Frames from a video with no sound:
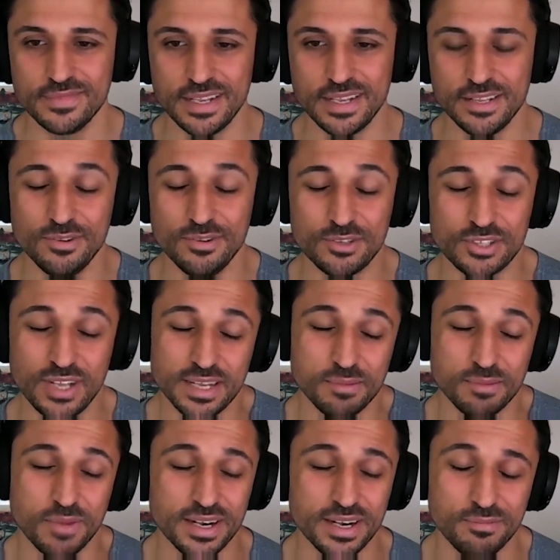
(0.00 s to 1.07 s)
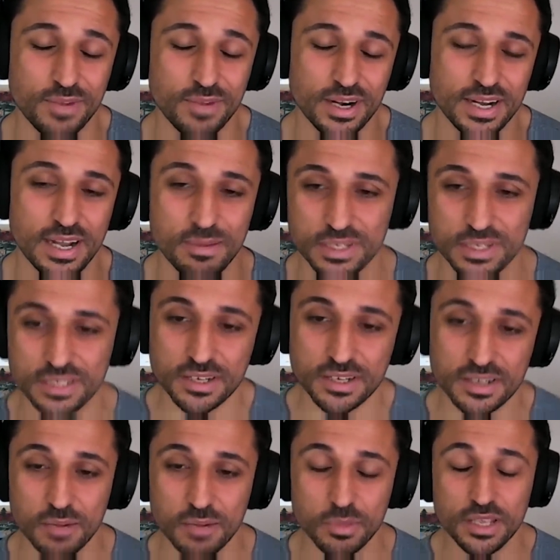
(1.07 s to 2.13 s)
it looks like it might might happen in the
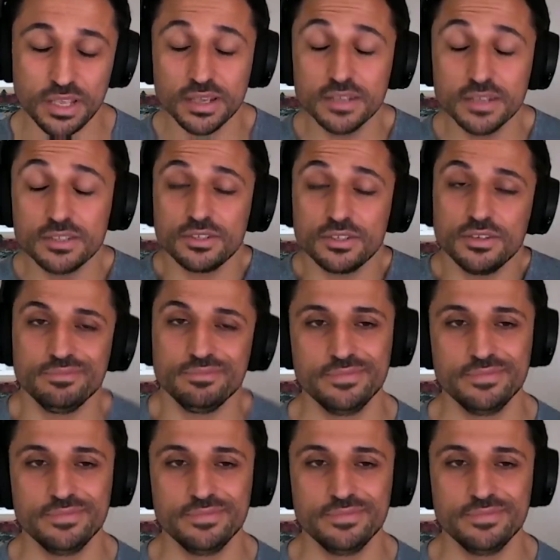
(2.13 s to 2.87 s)
coming years. So